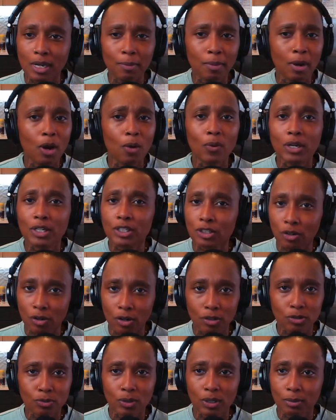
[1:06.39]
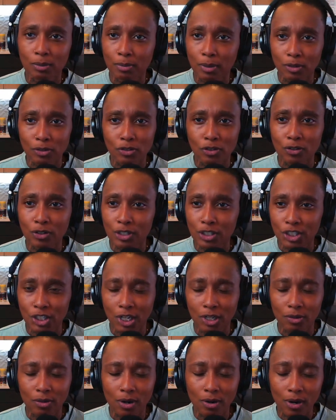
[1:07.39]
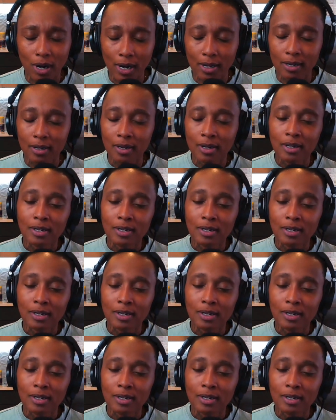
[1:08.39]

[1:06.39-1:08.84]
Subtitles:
I'm always your host with the most on this channel, all right?